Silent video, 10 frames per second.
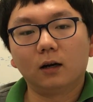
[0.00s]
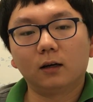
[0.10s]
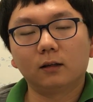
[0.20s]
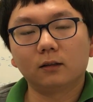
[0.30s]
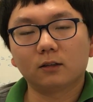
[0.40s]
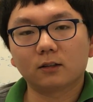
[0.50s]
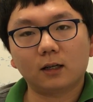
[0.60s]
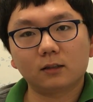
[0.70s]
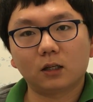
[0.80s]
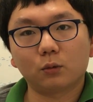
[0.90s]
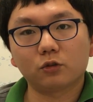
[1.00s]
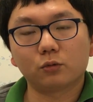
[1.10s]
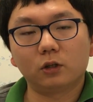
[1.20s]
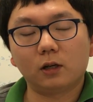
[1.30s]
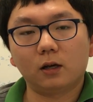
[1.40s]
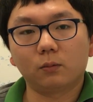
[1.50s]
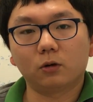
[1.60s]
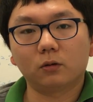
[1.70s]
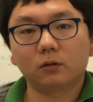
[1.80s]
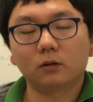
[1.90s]
and the data was
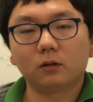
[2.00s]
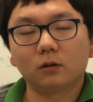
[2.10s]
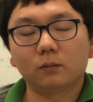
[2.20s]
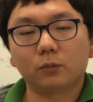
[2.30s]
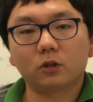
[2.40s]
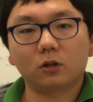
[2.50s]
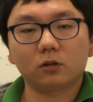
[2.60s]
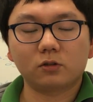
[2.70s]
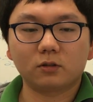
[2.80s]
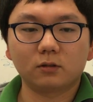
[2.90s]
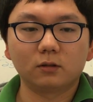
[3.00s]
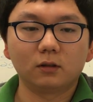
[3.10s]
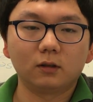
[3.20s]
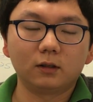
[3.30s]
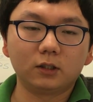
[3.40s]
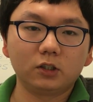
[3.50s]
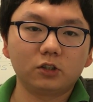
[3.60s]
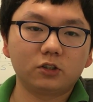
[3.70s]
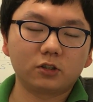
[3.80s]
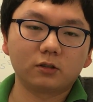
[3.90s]
reliable because
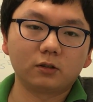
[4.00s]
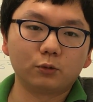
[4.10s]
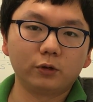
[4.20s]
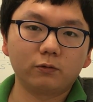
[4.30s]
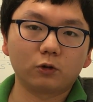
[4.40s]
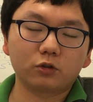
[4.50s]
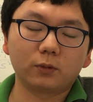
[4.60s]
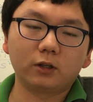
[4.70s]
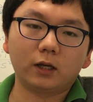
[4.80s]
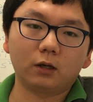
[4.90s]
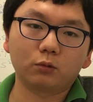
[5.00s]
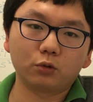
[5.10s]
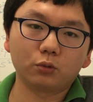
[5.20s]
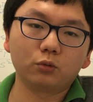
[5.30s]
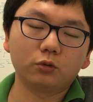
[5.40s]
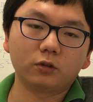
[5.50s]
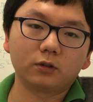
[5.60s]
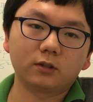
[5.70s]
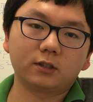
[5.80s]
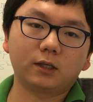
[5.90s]
each reinforcement have 2
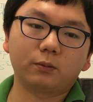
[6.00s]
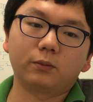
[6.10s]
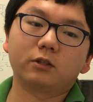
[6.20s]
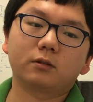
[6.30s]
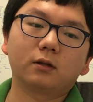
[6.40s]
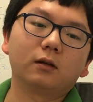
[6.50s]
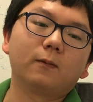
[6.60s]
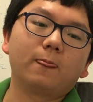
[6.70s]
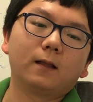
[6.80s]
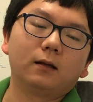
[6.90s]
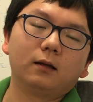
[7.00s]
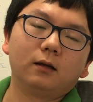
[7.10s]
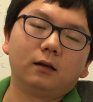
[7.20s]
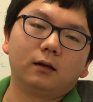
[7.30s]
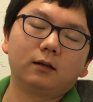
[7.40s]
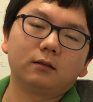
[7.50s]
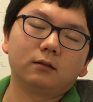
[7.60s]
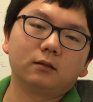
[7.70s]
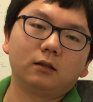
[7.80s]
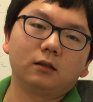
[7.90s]
segments,
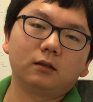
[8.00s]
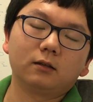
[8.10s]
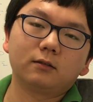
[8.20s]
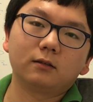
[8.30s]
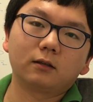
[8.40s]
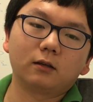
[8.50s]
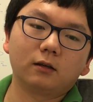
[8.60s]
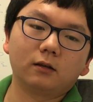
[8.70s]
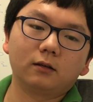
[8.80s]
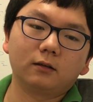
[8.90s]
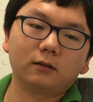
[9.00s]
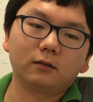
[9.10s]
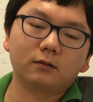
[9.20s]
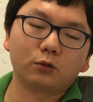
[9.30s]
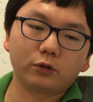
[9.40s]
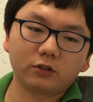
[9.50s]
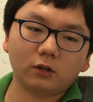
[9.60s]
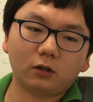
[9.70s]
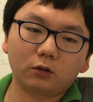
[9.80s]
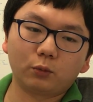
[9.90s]
and the
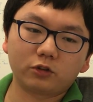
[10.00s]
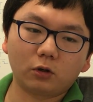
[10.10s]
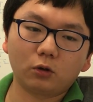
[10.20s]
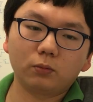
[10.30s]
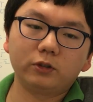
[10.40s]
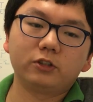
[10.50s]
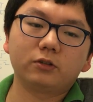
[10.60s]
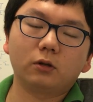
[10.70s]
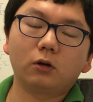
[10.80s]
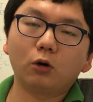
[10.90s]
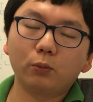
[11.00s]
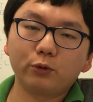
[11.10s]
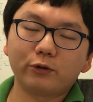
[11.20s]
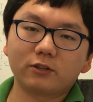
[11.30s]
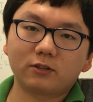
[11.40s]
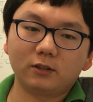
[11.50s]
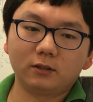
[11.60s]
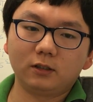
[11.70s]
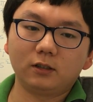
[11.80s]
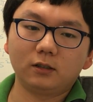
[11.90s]
result was
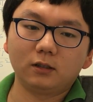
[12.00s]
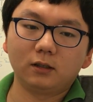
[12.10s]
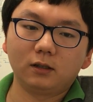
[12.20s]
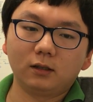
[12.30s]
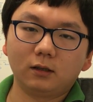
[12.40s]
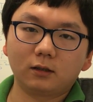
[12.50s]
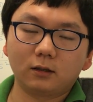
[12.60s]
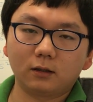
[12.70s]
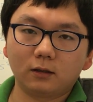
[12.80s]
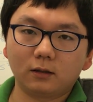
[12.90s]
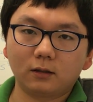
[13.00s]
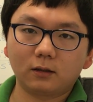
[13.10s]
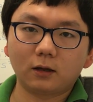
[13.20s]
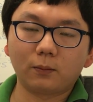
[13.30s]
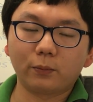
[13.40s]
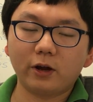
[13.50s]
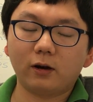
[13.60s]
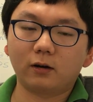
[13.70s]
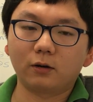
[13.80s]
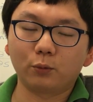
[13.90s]
obviously
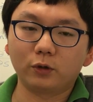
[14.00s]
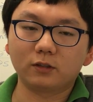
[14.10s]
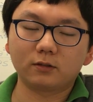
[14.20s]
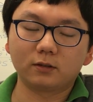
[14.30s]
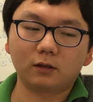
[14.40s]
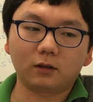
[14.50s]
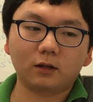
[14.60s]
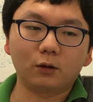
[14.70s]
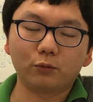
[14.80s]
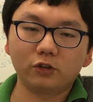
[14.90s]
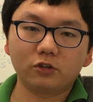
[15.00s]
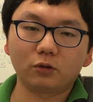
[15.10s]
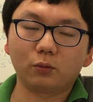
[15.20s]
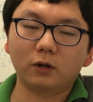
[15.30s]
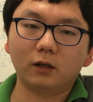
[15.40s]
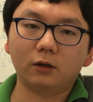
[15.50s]
compared with the conventional one